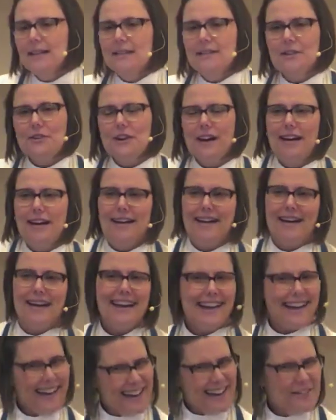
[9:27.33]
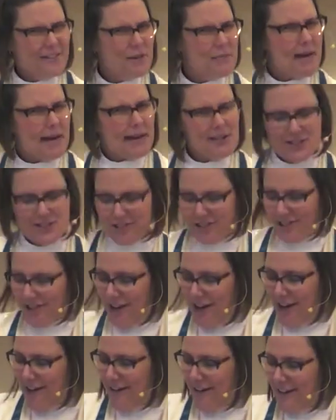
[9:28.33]
So I kind of imagine
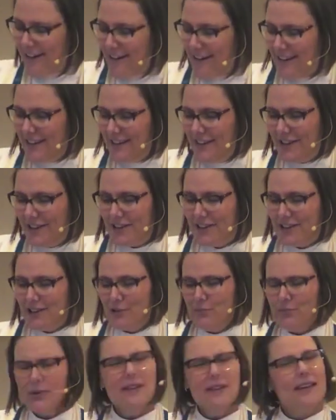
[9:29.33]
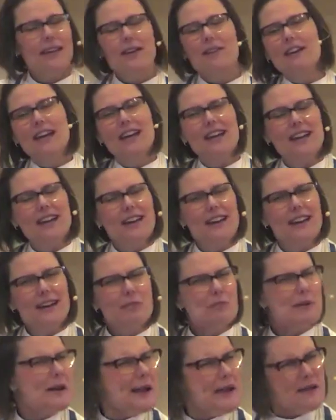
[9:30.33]
God here being like, wait,
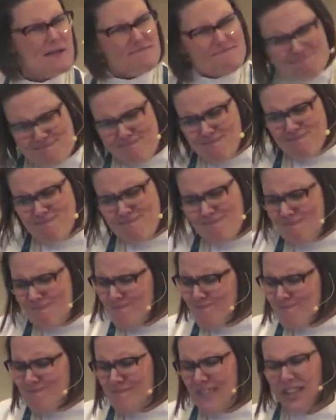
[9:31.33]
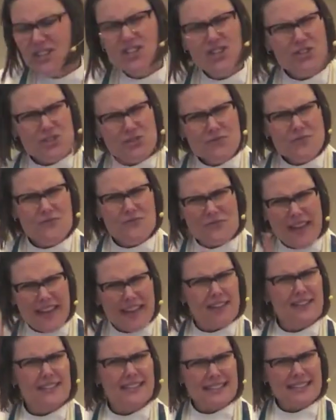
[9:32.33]
Abraham, did you
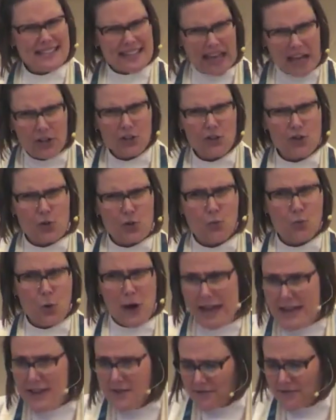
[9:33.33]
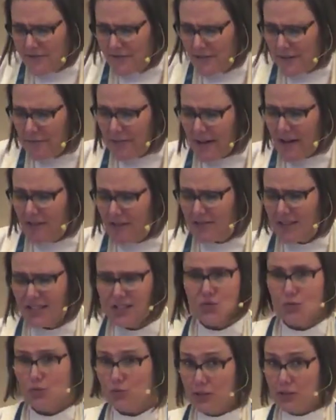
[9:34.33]
fail to tell your wife about
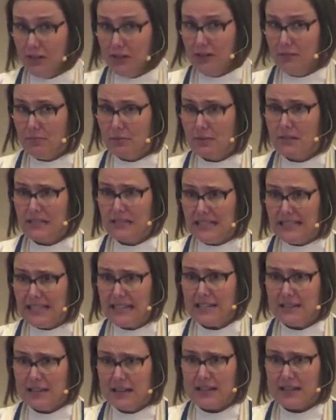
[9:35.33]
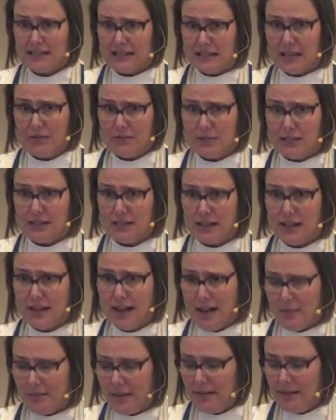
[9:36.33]
this really important thing that I said was going to
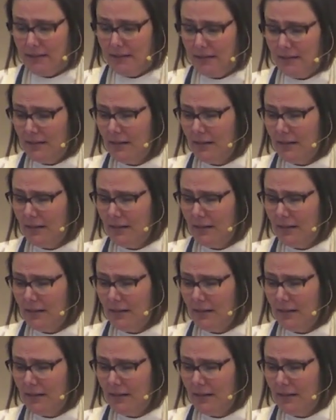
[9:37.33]
happen?